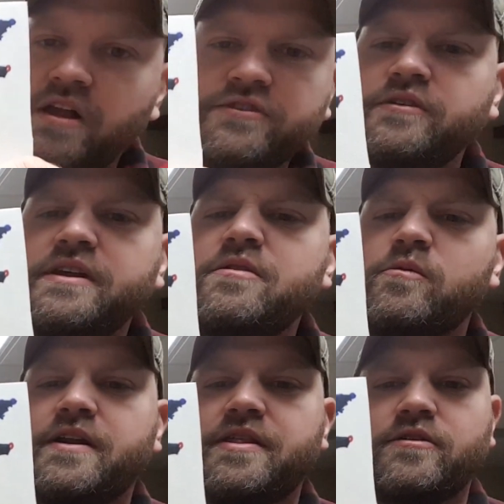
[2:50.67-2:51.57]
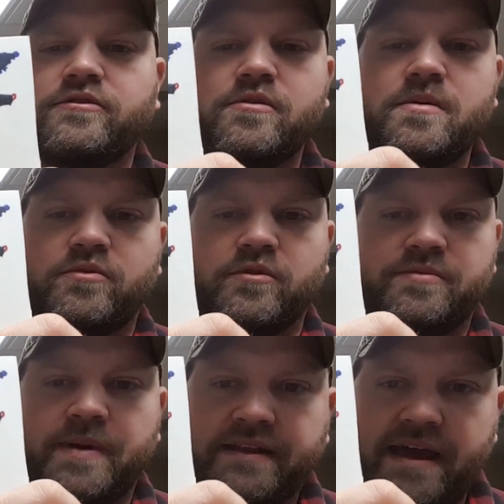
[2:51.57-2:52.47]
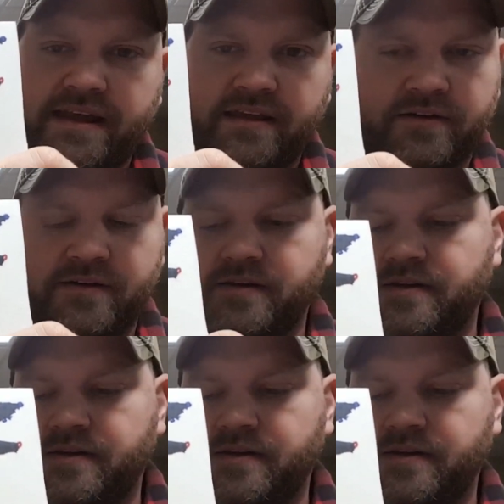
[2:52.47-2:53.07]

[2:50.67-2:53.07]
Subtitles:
So neither one of those groups were spectacular.